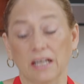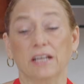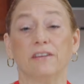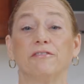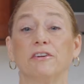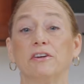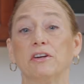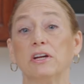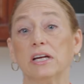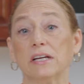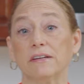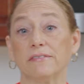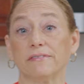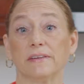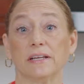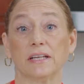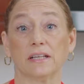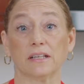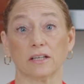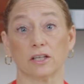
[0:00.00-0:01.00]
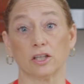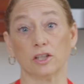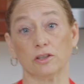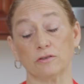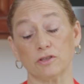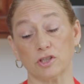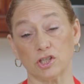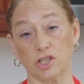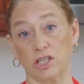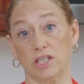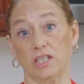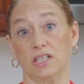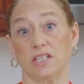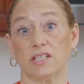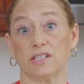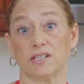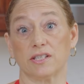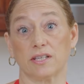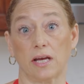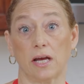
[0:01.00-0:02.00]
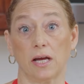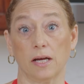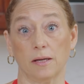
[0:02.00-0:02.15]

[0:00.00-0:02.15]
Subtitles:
If you're not a fan of goat cheese,